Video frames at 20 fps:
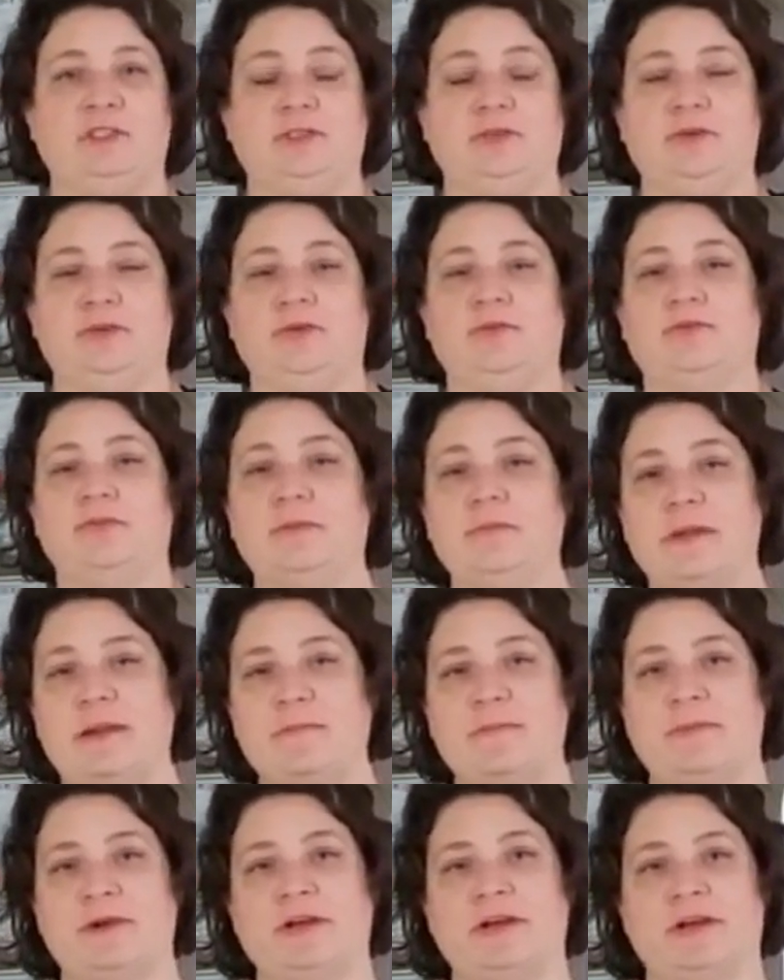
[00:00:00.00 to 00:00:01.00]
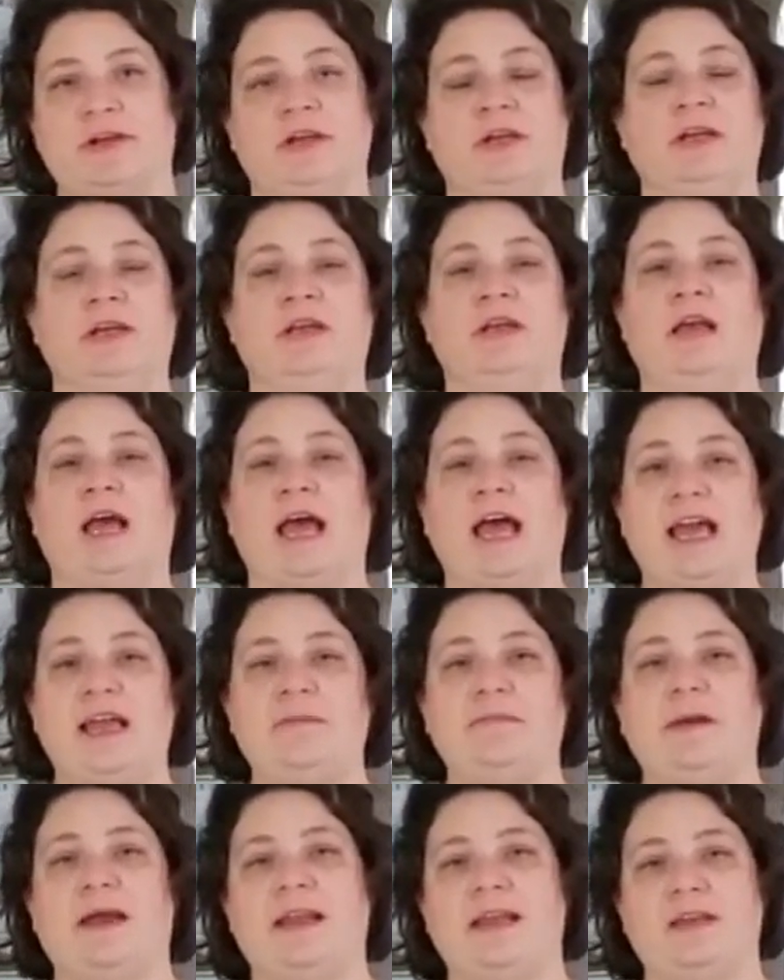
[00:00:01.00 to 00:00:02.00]
you. Remember,
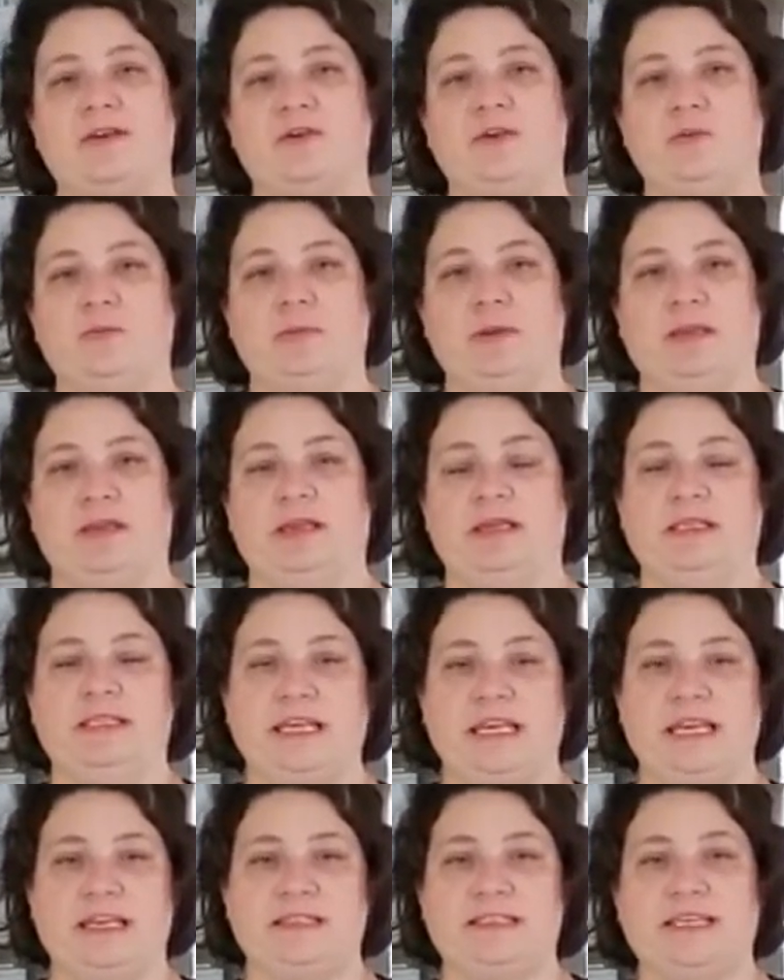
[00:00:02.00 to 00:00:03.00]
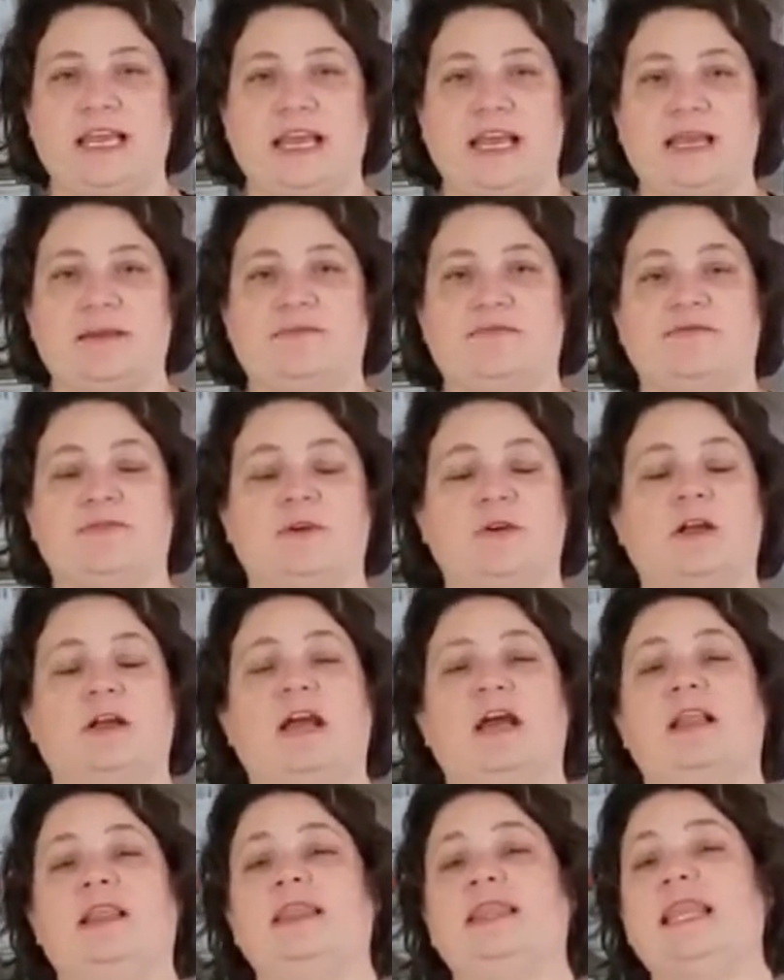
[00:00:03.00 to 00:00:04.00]
on-body hooping takes time for
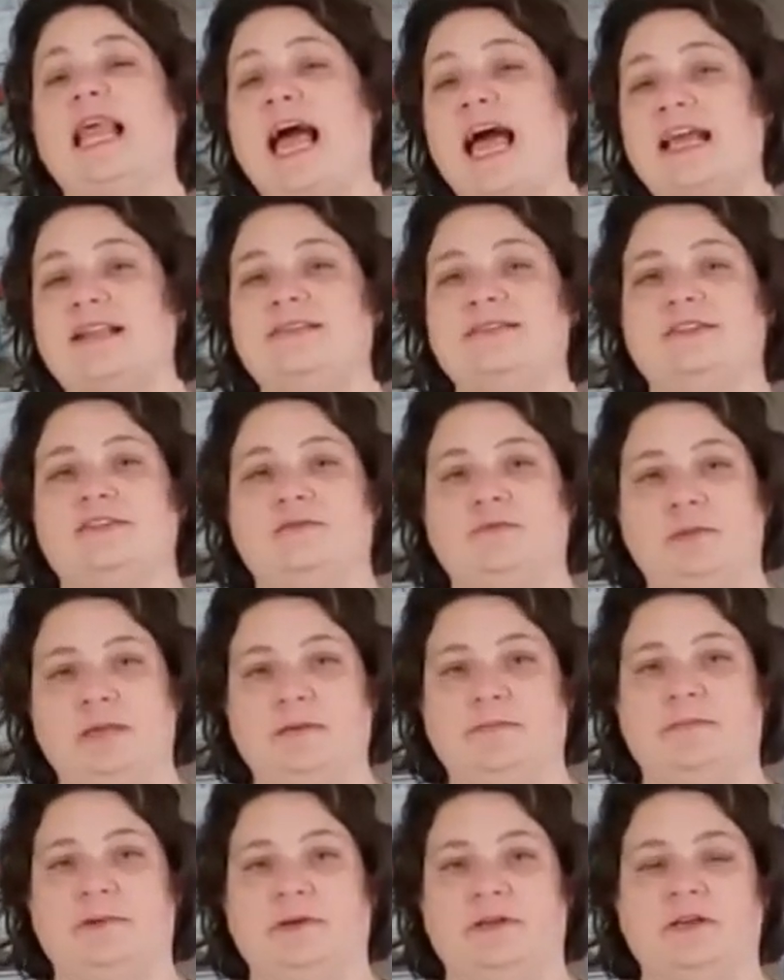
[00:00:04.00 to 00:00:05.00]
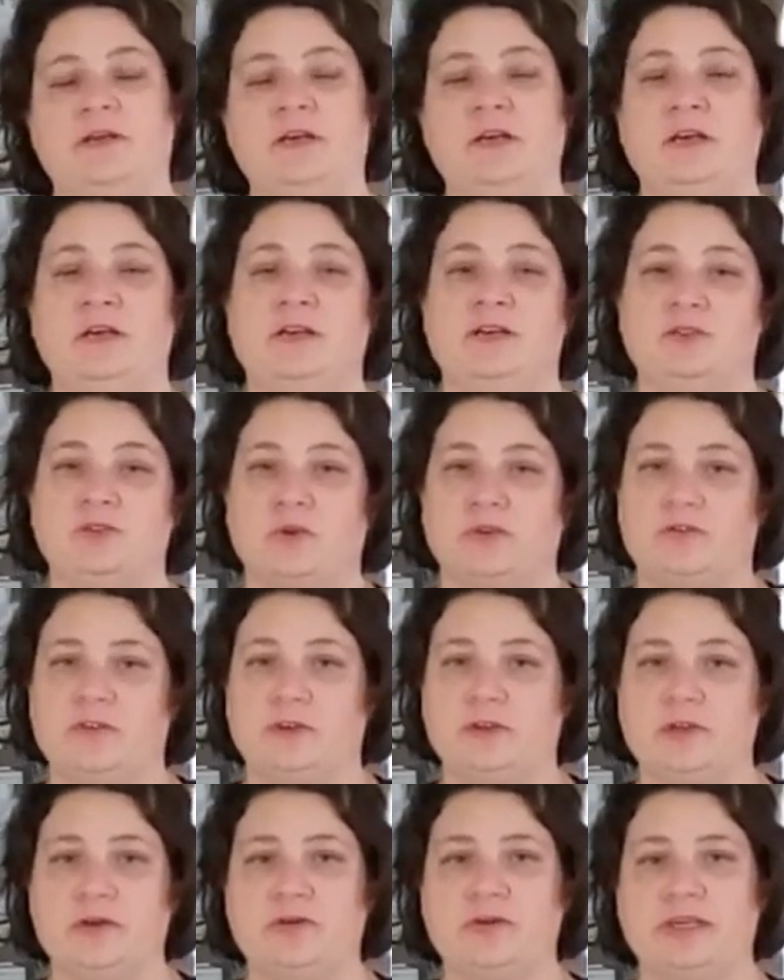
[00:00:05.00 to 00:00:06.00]
lots of people. So if
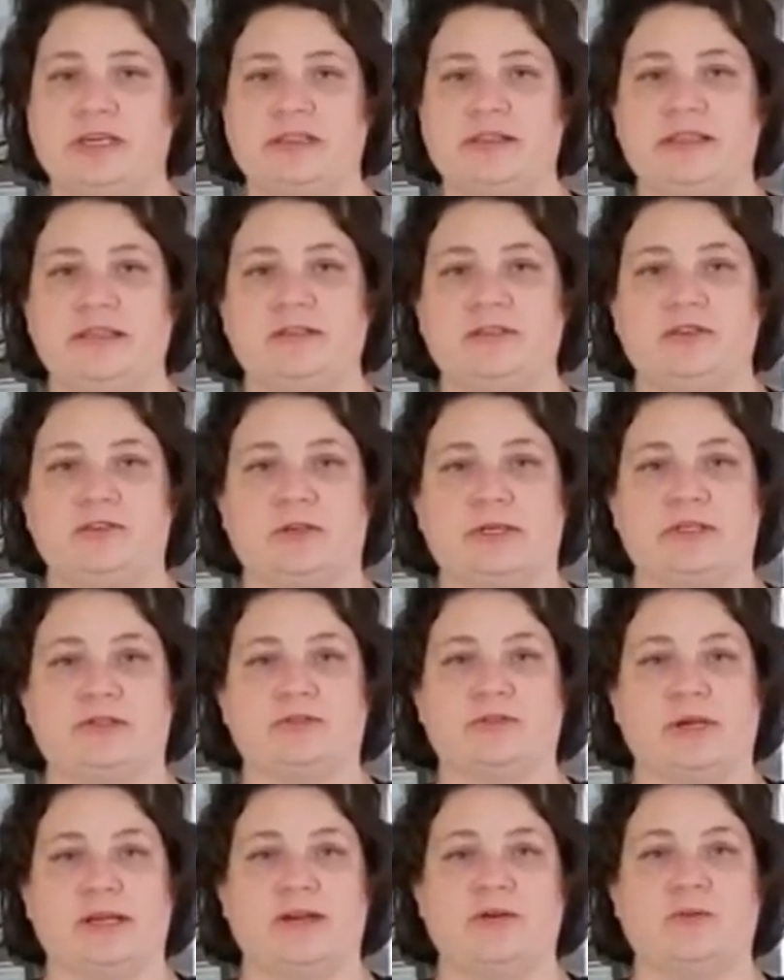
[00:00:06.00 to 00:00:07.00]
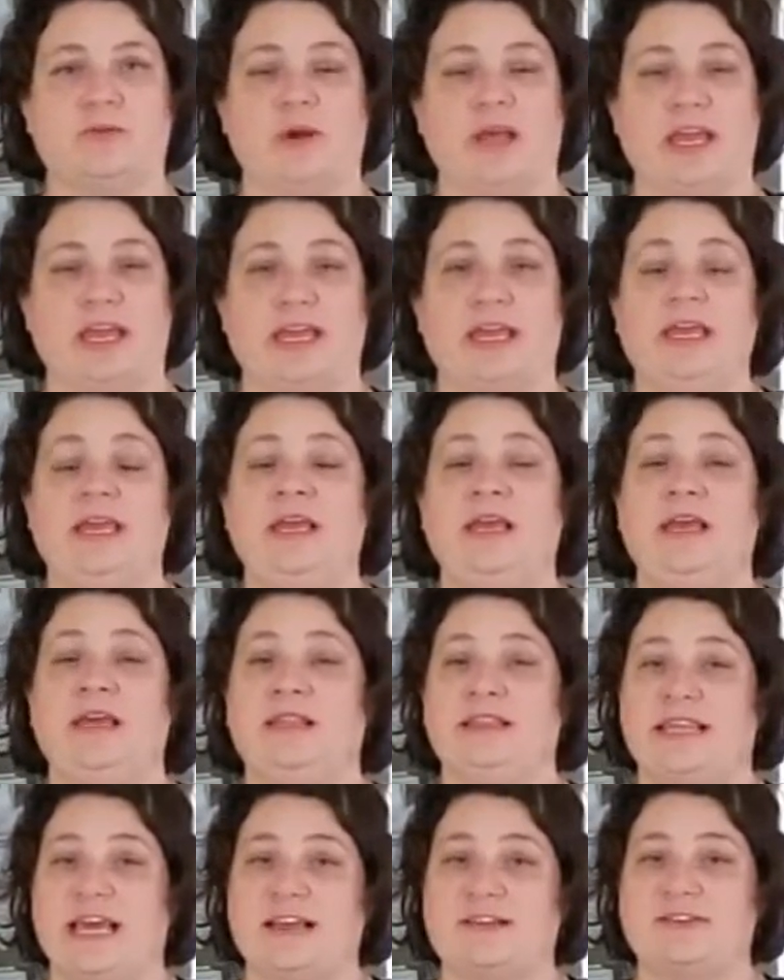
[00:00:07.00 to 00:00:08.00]
you don't get these tricks right away,
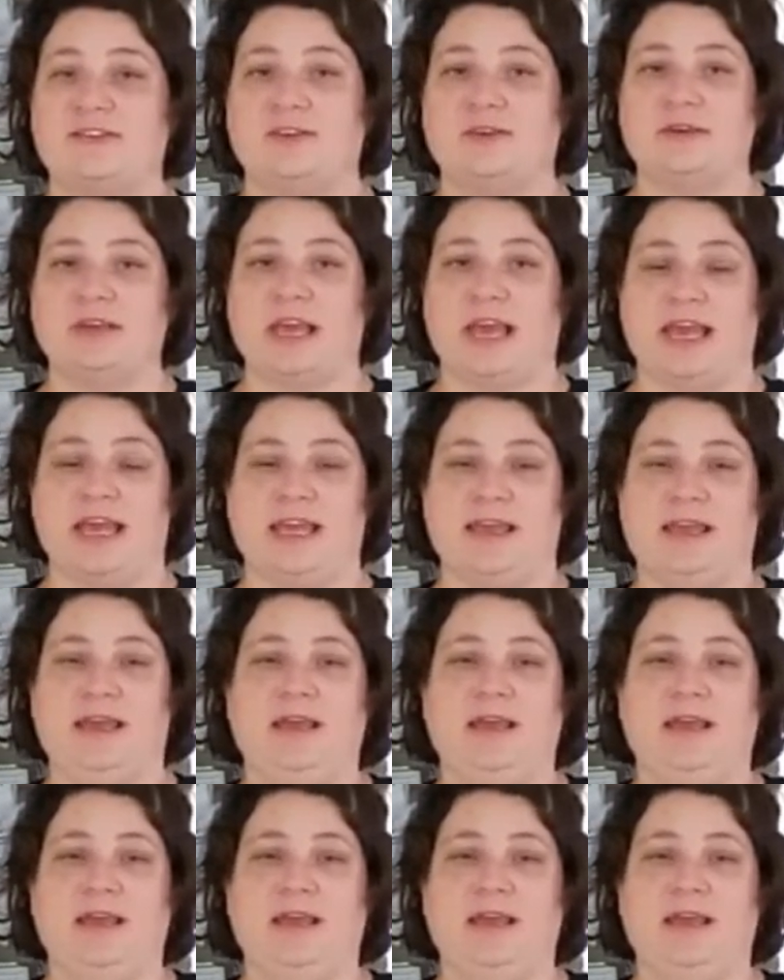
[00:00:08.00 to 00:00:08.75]
that's okay.